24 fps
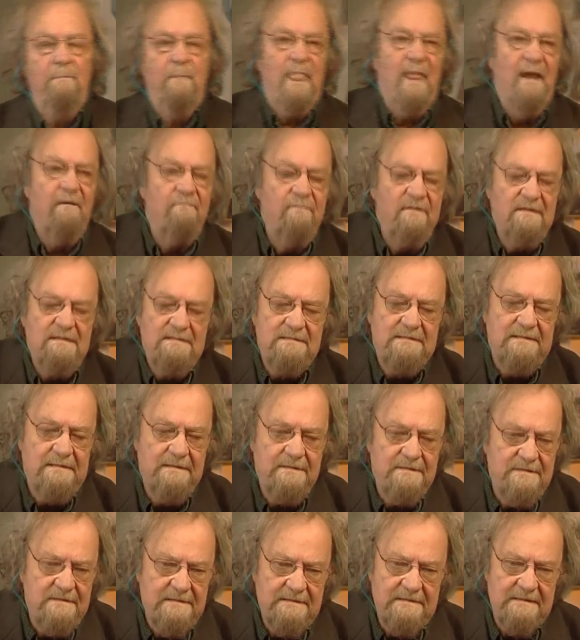every
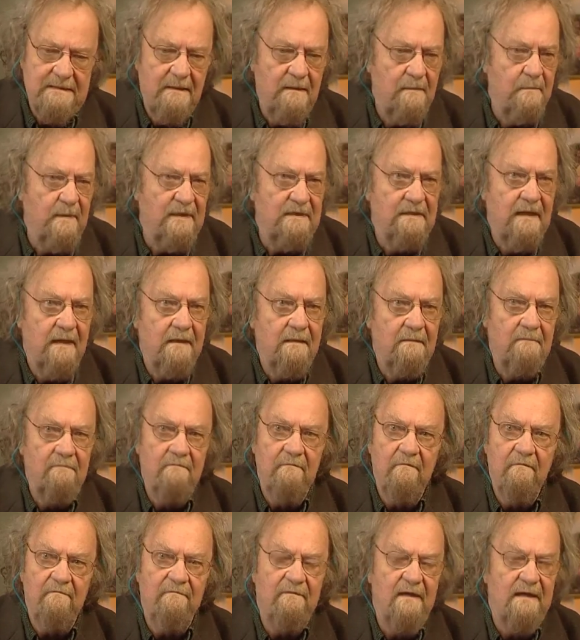decision seemed to be taken
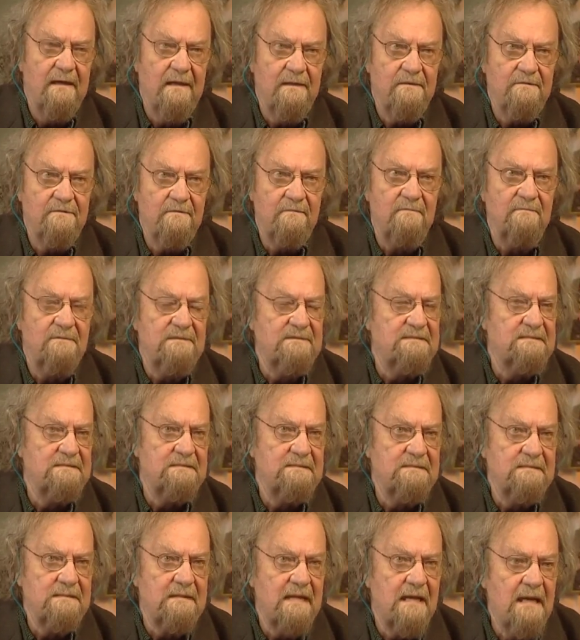for financial
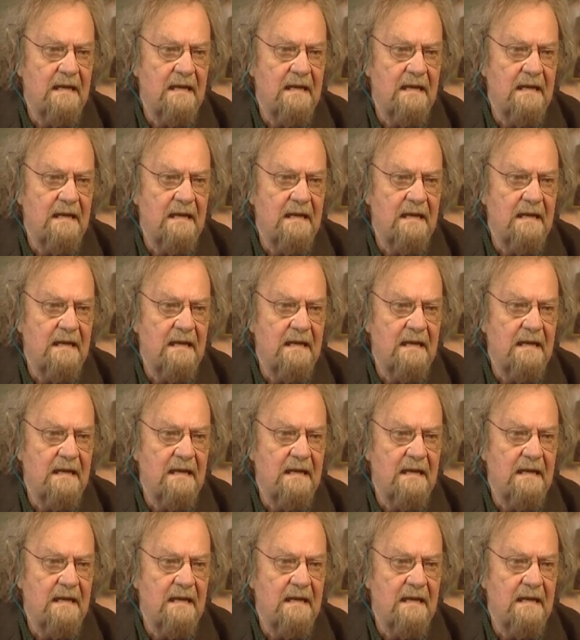reasons